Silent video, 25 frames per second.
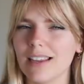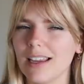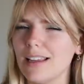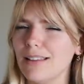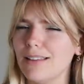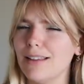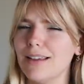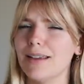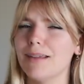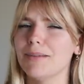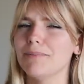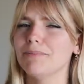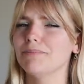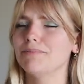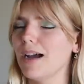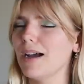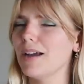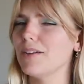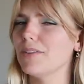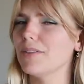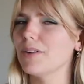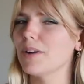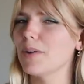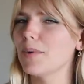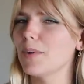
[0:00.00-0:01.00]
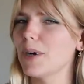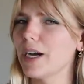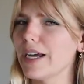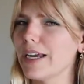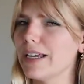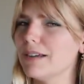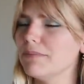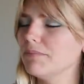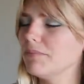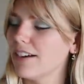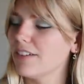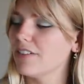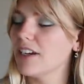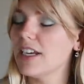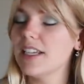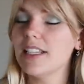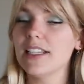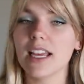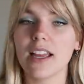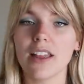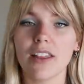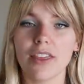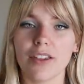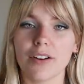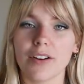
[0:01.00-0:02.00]
lately. I don't know why.
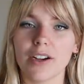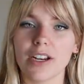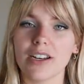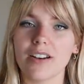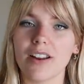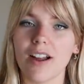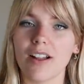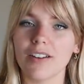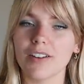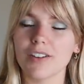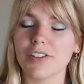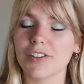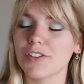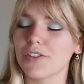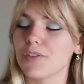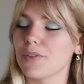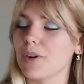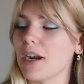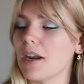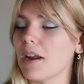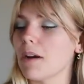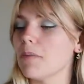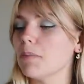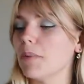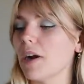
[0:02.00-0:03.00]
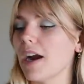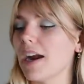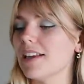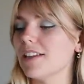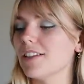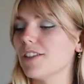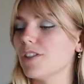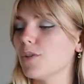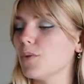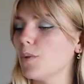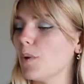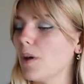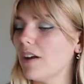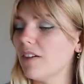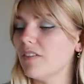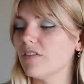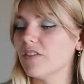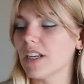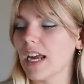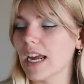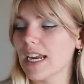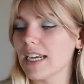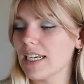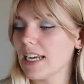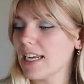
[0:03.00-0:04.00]
Retail $30, ThredUp price
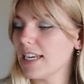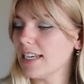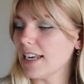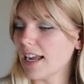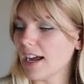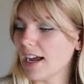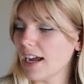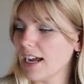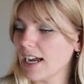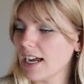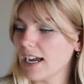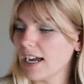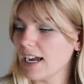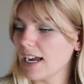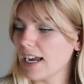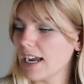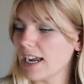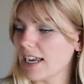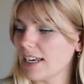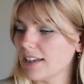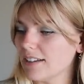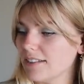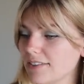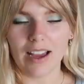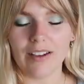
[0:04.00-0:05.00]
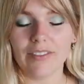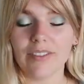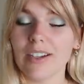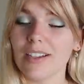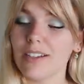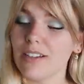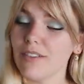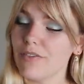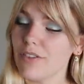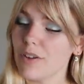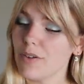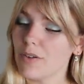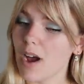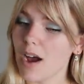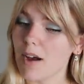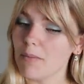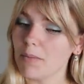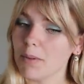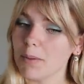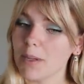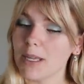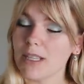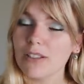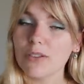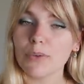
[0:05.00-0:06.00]
$12.99. I've gotten a few
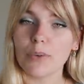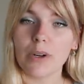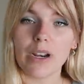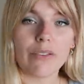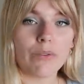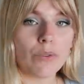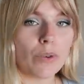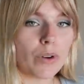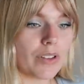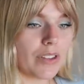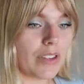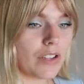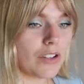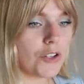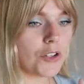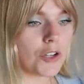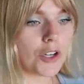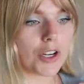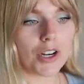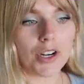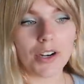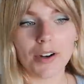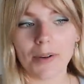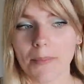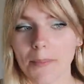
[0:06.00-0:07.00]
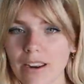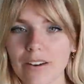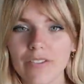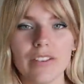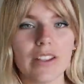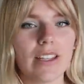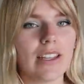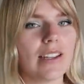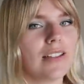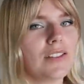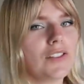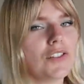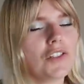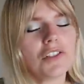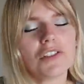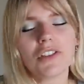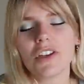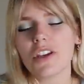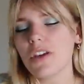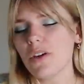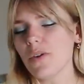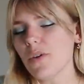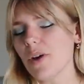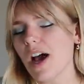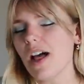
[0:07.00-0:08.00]
compliments when I've worn this shirt. I feel like it's just a
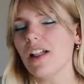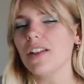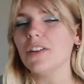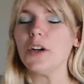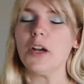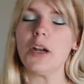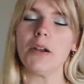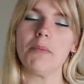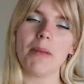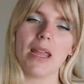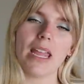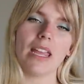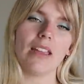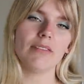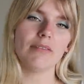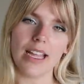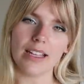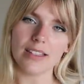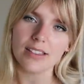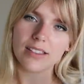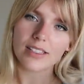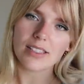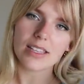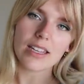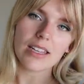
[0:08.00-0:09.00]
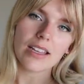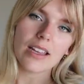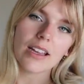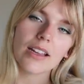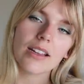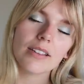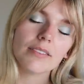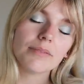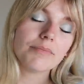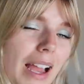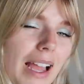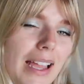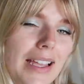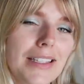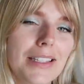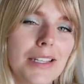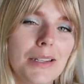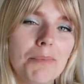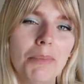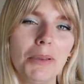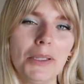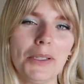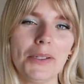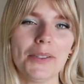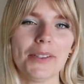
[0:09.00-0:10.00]
cute color on me, hence the icy
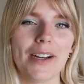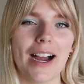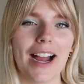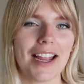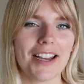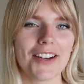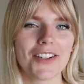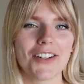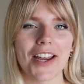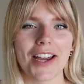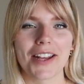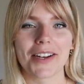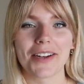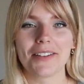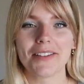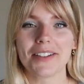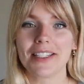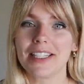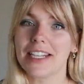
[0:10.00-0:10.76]
blue eyeshadow